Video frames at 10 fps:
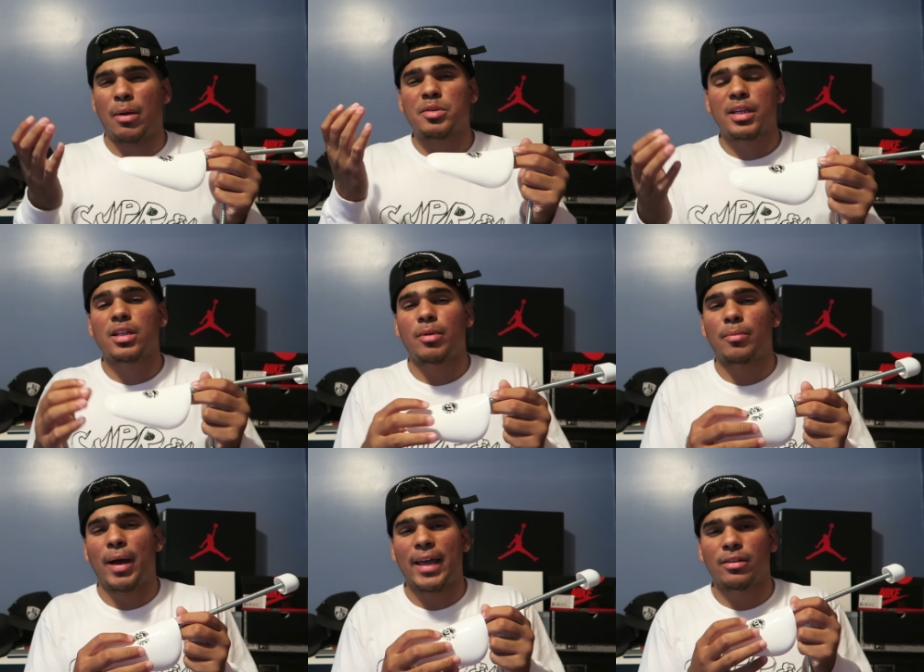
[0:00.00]
I was thinking
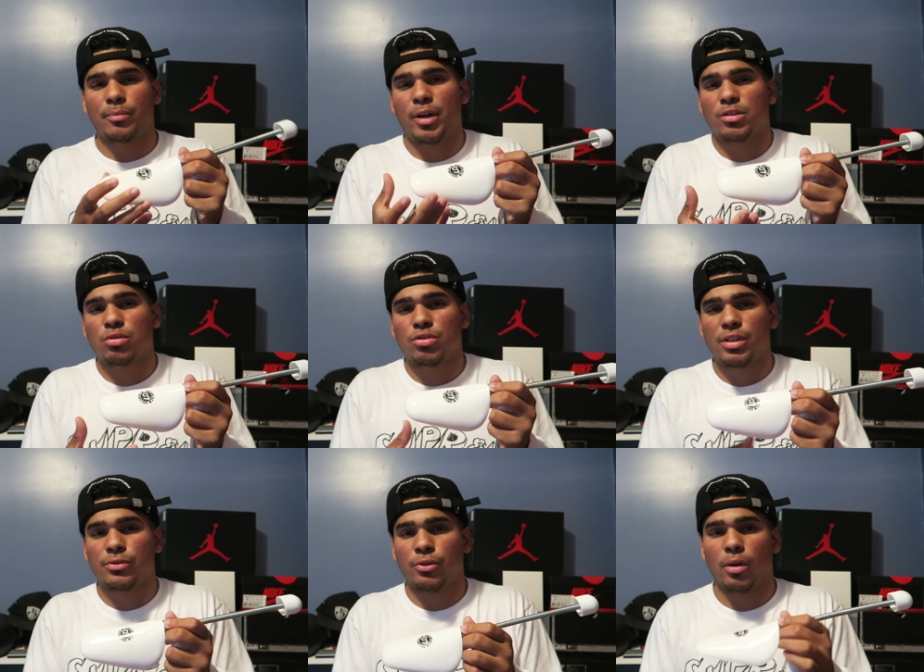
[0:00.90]
about buying a pair of shoe
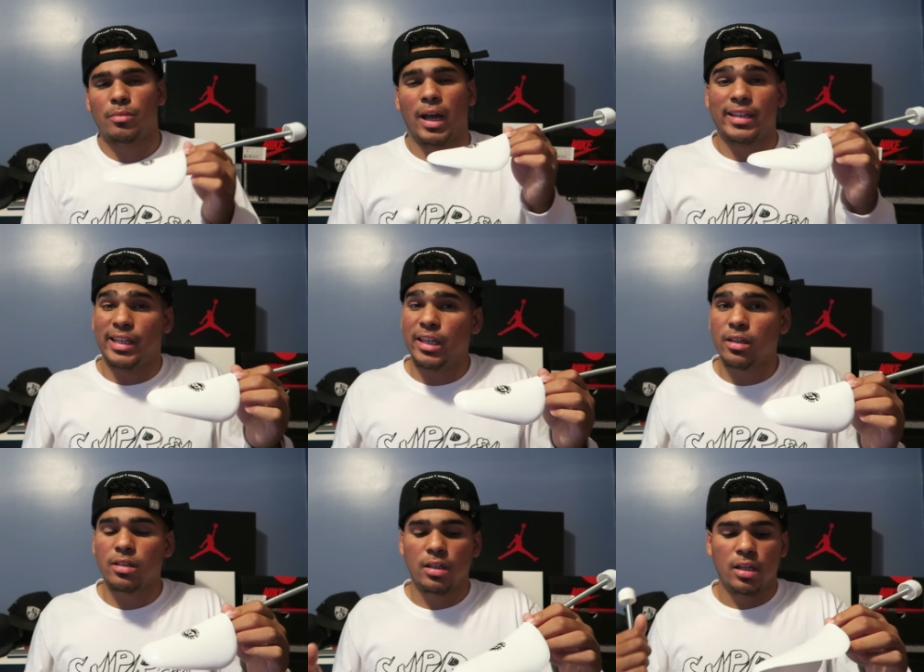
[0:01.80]
trees from
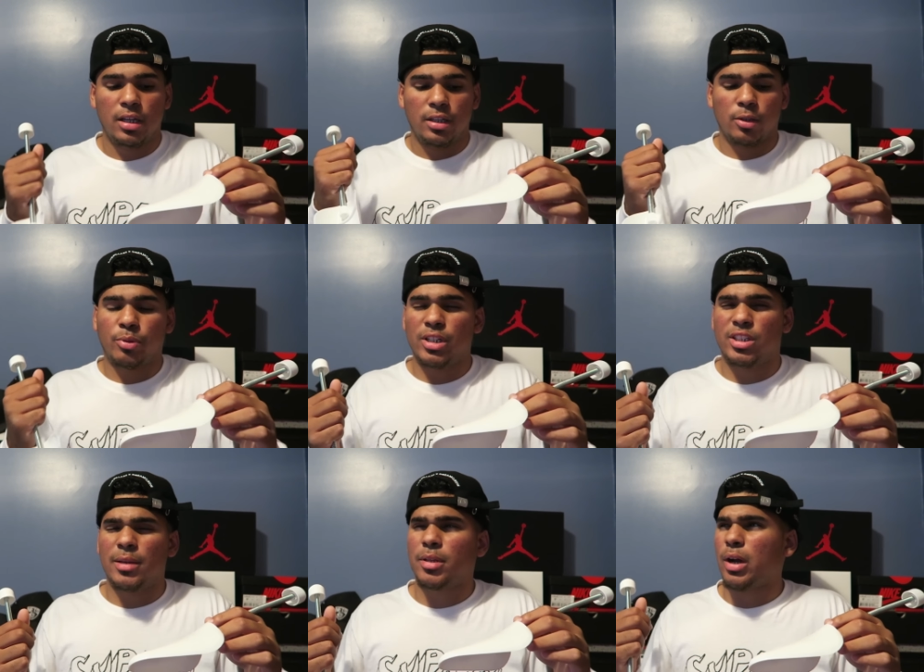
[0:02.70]
Ikea. They're pretty
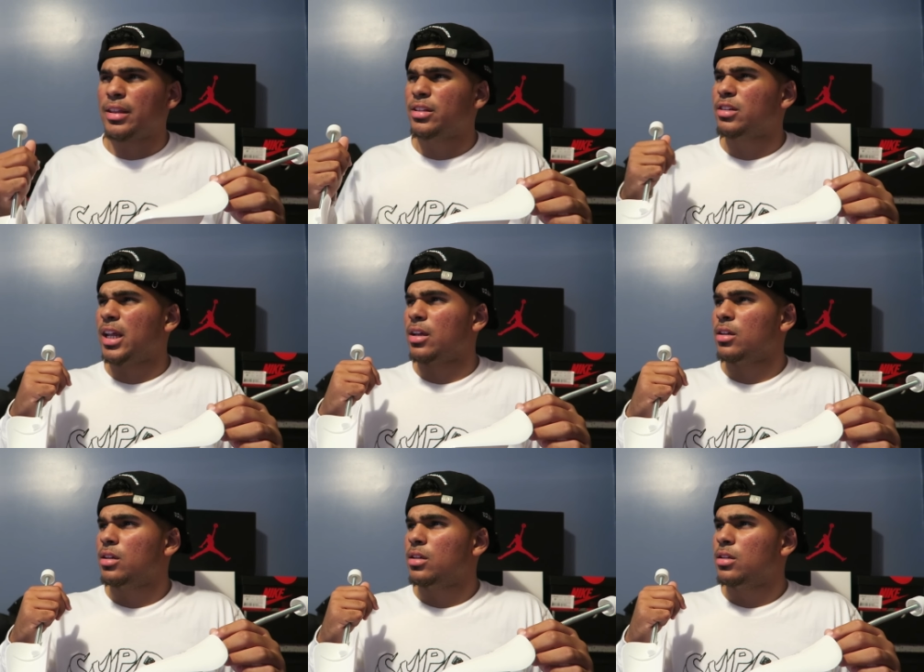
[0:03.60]
cheap. They're I think they're like
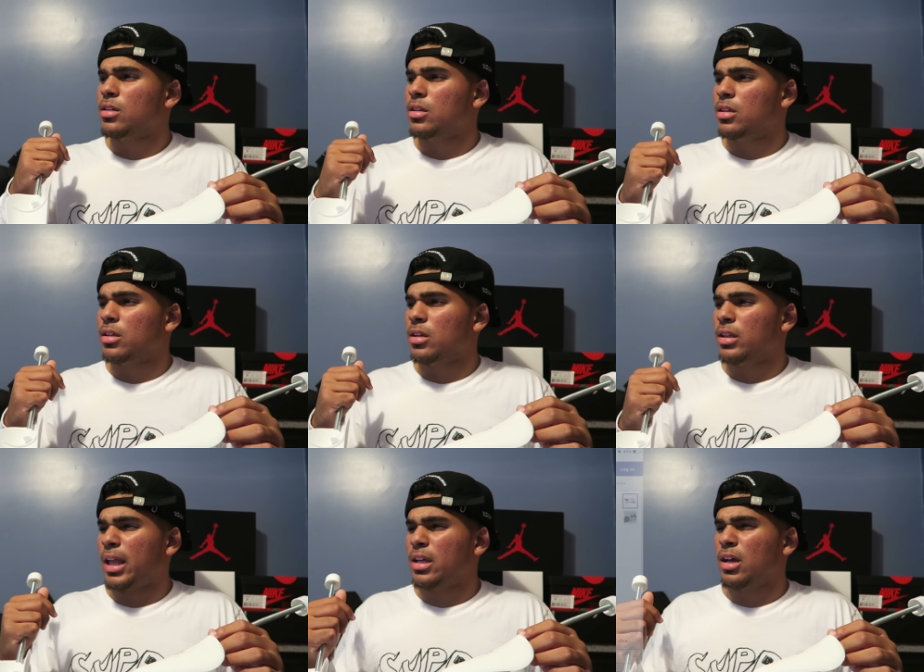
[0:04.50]

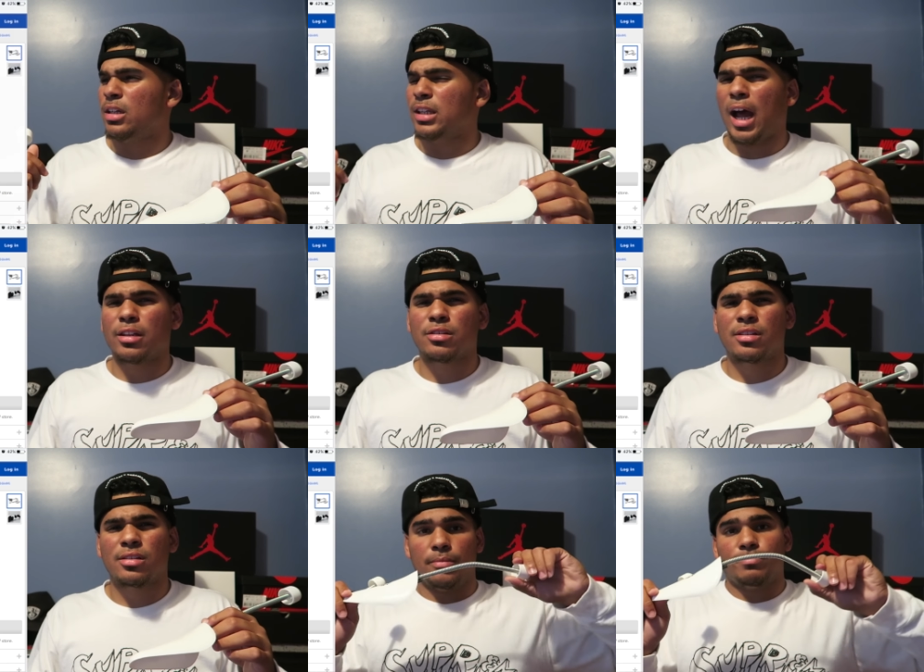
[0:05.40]
like a
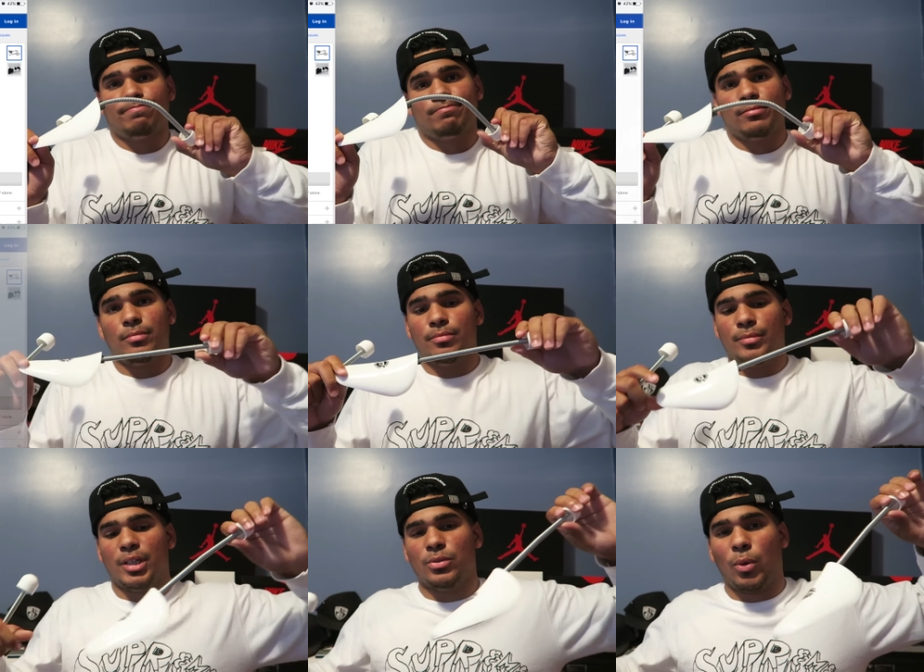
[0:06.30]
dollar.
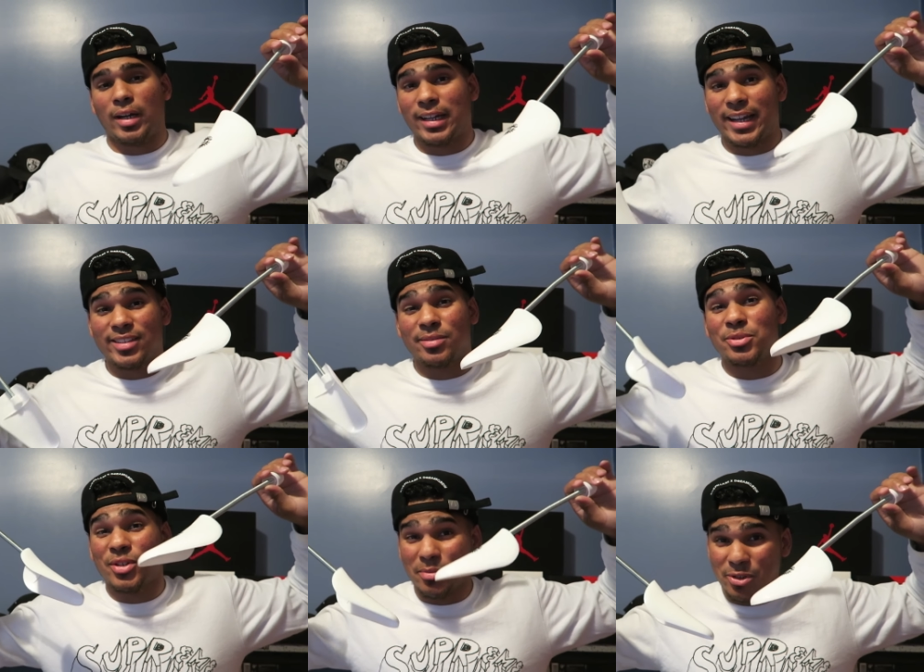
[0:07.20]
But why not get some
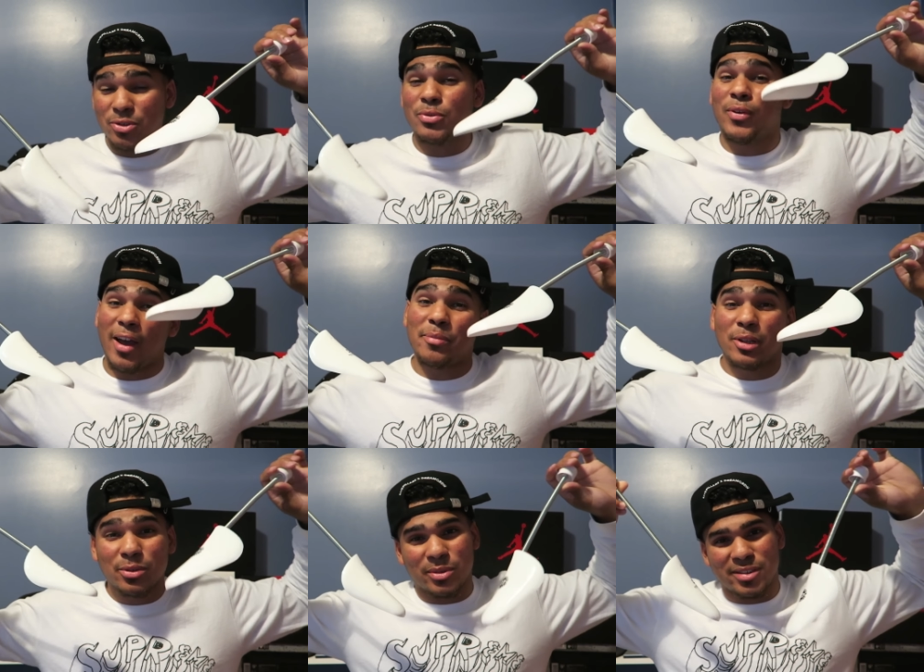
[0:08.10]
Dream Crew five pillar